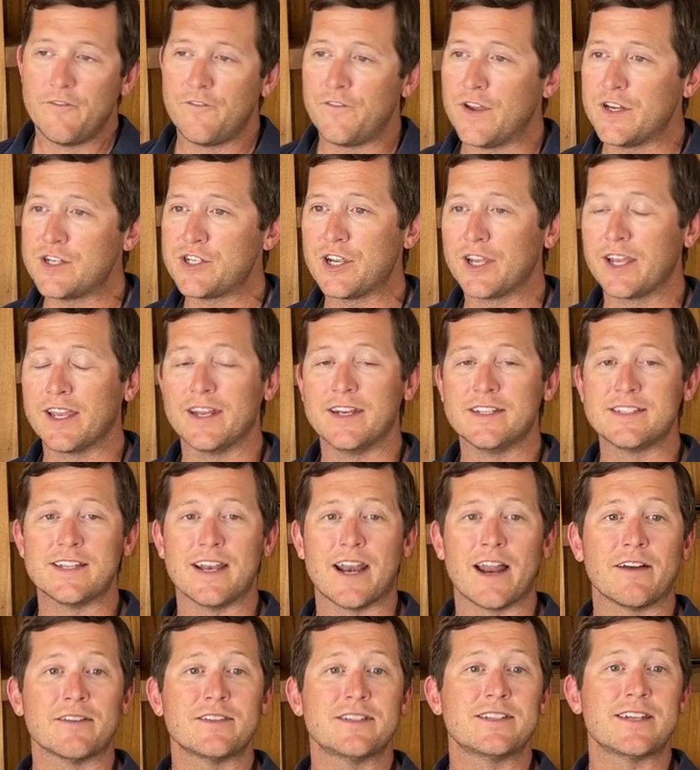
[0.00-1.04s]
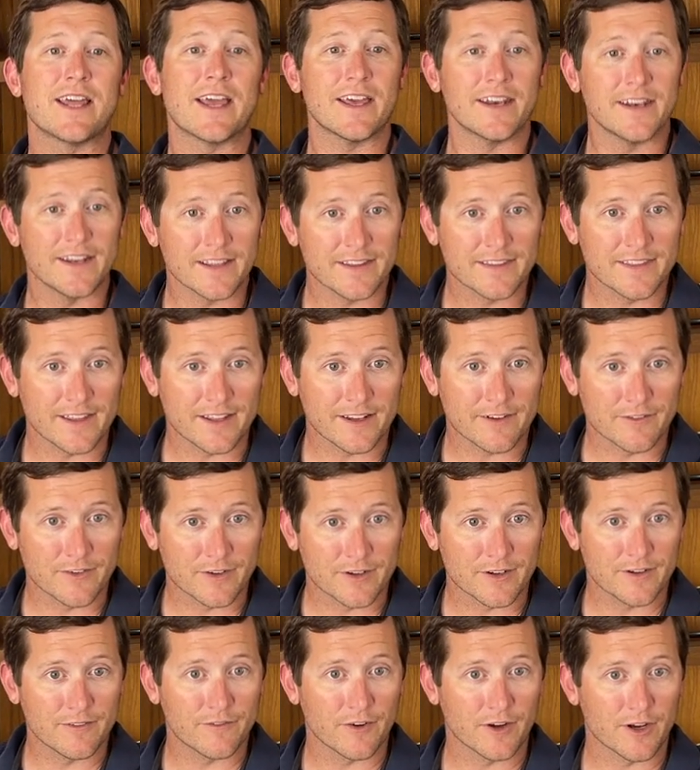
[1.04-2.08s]
Fishing is an outstanding thing
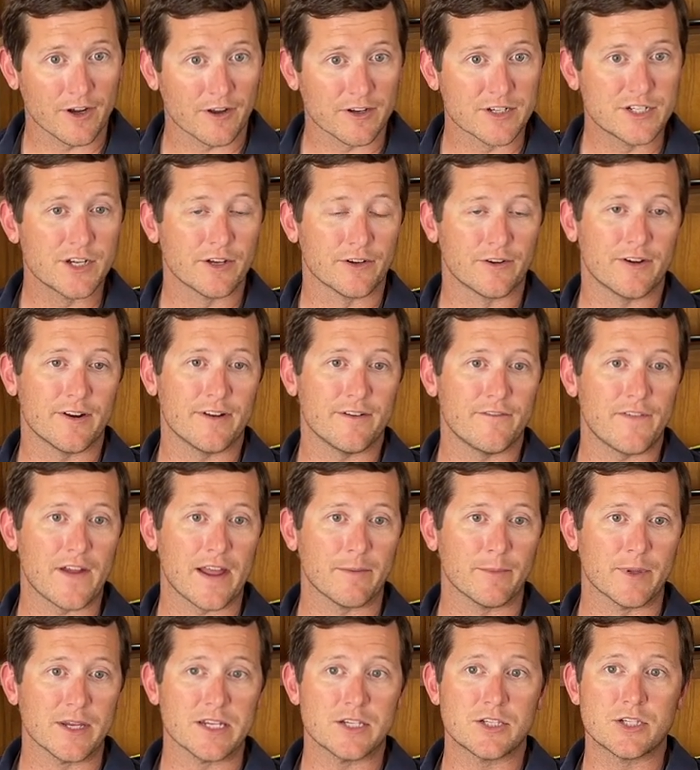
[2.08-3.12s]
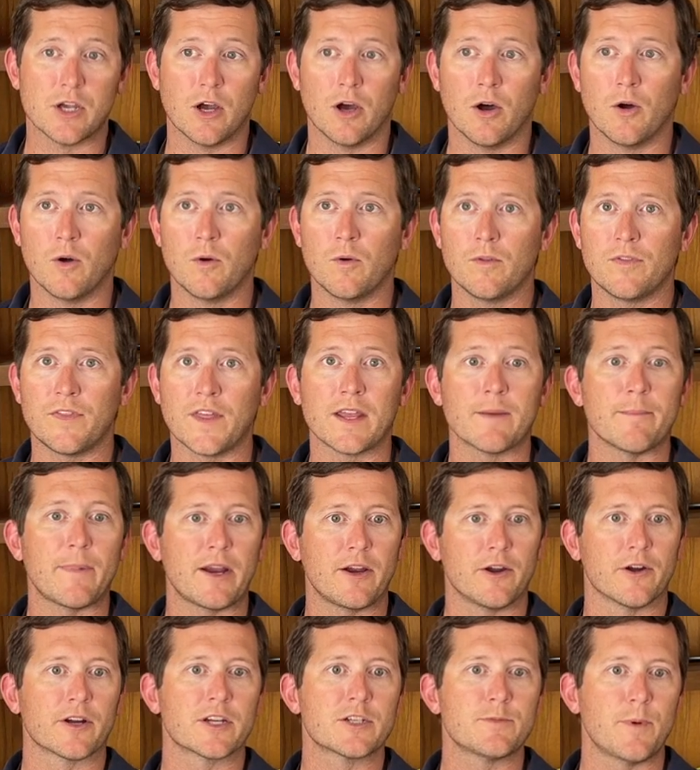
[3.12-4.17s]
for young children and families. So think about
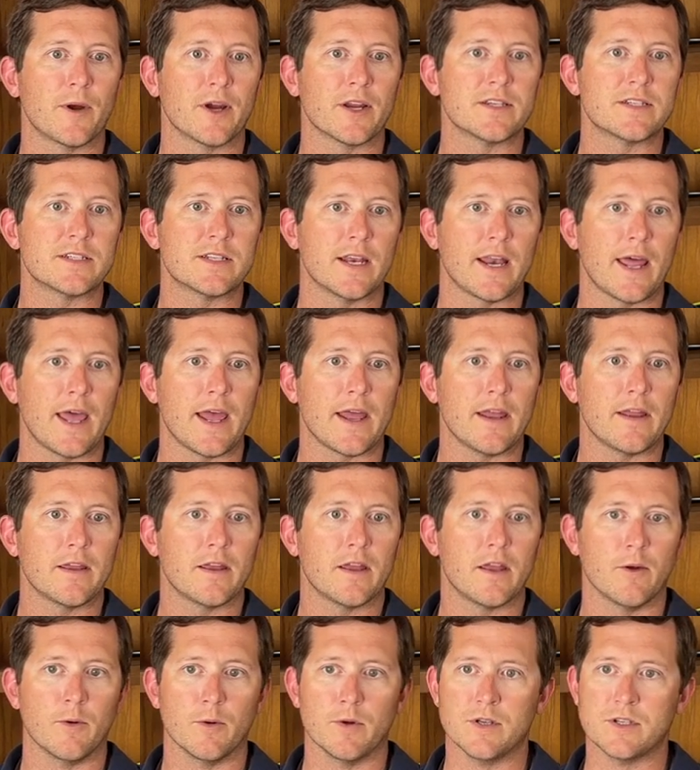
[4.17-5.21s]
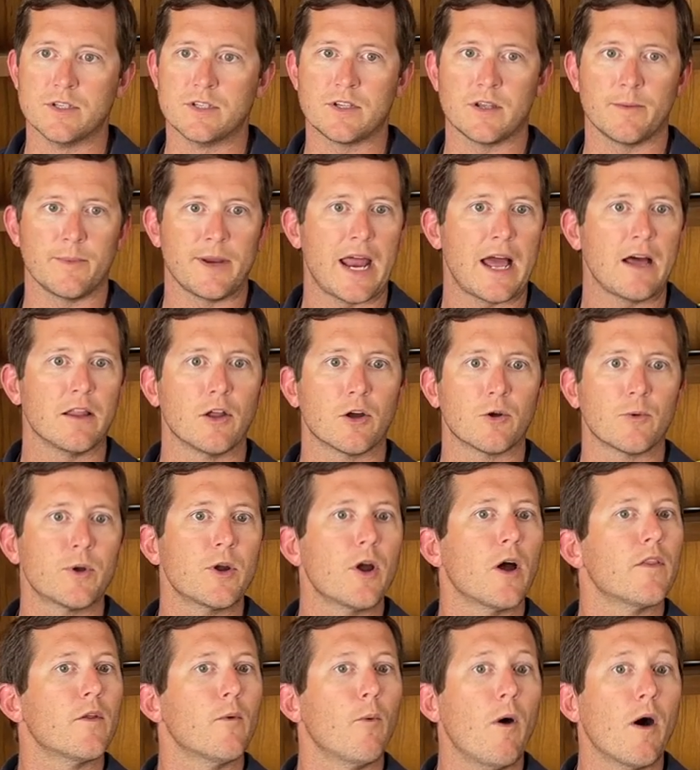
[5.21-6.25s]
your experience today. It was, I mean, how long were you
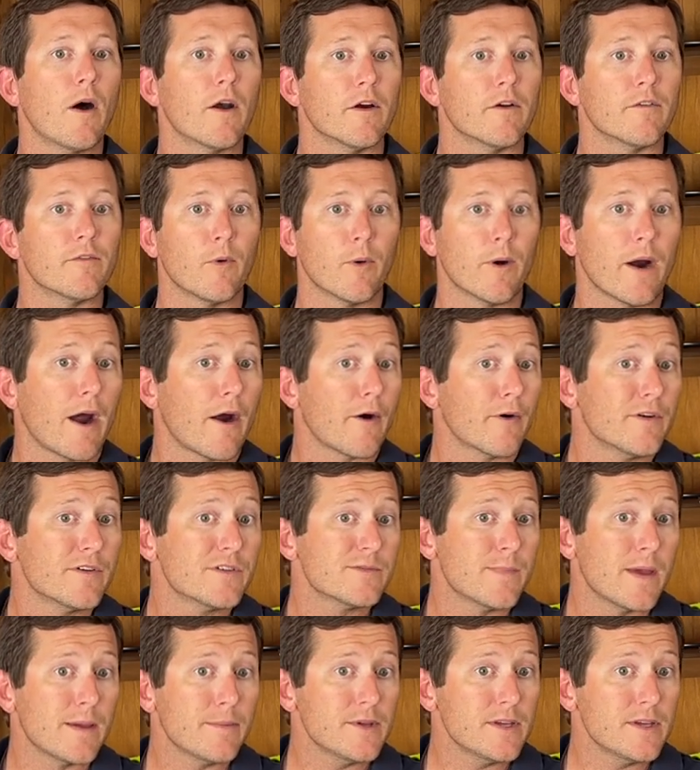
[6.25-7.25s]
on the water? 4 hours, maybe?